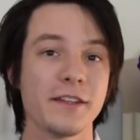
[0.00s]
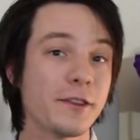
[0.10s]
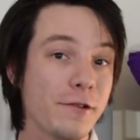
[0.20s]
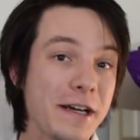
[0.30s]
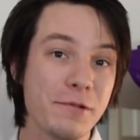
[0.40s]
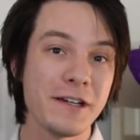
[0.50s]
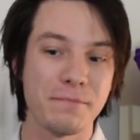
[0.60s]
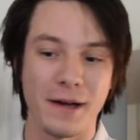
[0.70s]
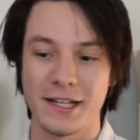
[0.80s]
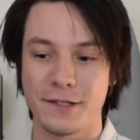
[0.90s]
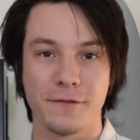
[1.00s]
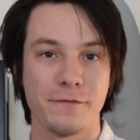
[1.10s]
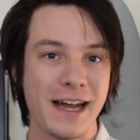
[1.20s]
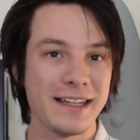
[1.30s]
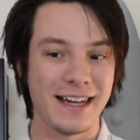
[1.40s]
The 3D printed parts for
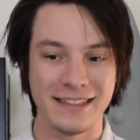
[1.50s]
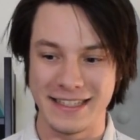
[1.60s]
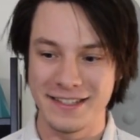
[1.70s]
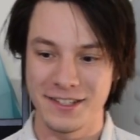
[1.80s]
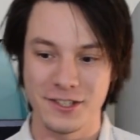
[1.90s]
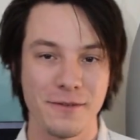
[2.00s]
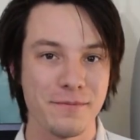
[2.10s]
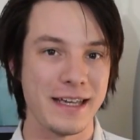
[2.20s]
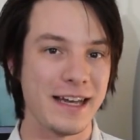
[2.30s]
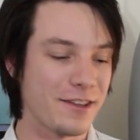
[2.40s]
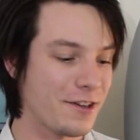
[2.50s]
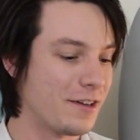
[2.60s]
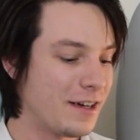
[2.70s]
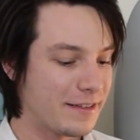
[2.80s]
Vanguard didn't stop there though.